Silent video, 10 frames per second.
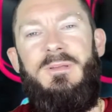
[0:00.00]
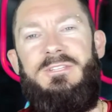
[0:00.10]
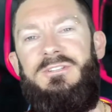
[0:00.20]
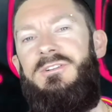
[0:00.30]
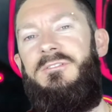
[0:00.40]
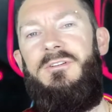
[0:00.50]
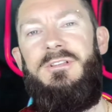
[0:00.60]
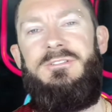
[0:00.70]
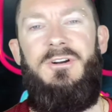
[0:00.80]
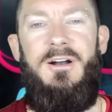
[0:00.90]
piece of trivia
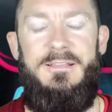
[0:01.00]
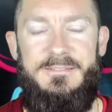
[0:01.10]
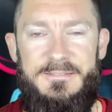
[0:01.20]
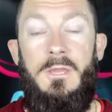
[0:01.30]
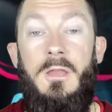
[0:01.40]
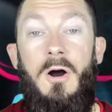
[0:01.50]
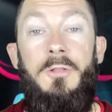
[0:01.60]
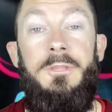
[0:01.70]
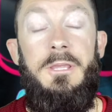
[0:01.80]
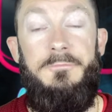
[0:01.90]
is, guys,
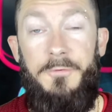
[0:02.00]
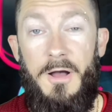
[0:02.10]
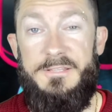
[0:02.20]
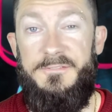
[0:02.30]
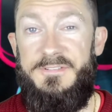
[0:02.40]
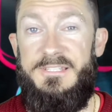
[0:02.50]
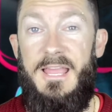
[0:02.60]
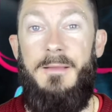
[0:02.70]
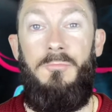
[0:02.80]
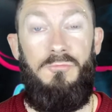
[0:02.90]
on the advice of
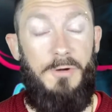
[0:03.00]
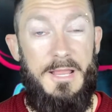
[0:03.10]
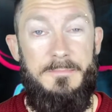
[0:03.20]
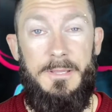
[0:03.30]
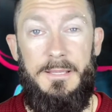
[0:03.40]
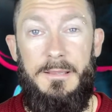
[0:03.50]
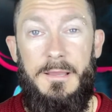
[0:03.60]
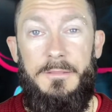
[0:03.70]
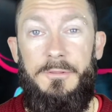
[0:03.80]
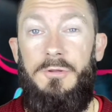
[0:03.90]
Sam Raimi,
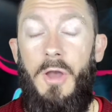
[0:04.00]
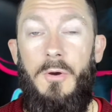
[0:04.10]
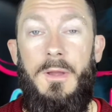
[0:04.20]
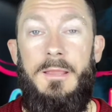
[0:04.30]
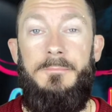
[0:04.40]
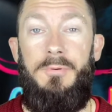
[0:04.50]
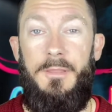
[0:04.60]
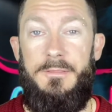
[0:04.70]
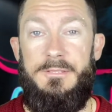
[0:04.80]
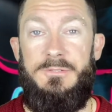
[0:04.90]
the Coen
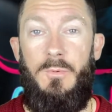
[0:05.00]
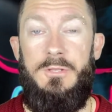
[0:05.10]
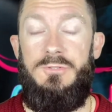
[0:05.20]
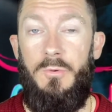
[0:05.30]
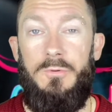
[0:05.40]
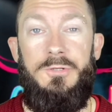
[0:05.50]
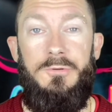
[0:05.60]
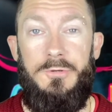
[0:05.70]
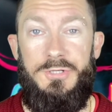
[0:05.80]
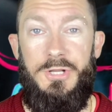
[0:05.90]
brothers went door to
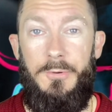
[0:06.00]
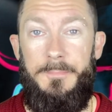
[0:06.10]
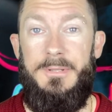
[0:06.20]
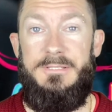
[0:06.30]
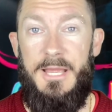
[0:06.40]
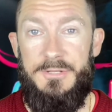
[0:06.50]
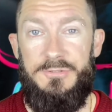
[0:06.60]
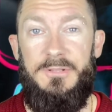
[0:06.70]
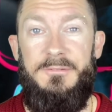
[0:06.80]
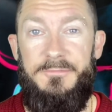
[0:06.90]
door showing
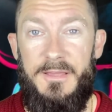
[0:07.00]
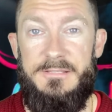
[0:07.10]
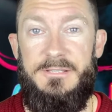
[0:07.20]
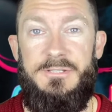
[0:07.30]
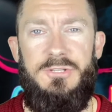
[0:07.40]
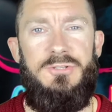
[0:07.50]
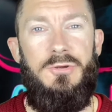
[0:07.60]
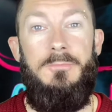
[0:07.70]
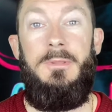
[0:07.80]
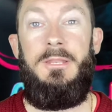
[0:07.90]
potential investors a
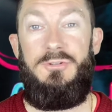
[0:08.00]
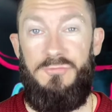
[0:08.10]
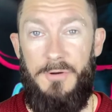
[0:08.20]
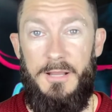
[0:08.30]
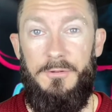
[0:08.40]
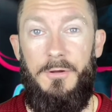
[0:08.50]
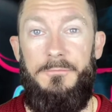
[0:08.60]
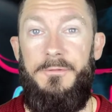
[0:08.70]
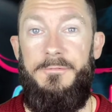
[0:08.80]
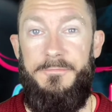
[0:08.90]
2-minute trailer
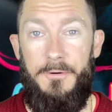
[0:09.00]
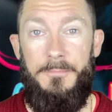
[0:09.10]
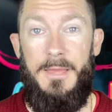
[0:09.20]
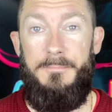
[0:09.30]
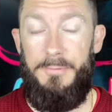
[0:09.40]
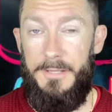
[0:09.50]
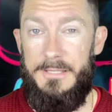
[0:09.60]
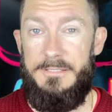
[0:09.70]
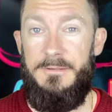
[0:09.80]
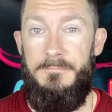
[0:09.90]
of the film they
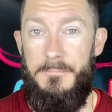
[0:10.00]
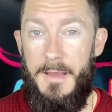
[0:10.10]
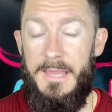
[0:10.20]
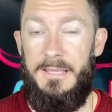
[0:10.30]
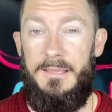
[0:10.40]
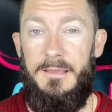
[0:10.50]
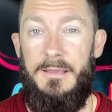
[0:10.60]
planned to make.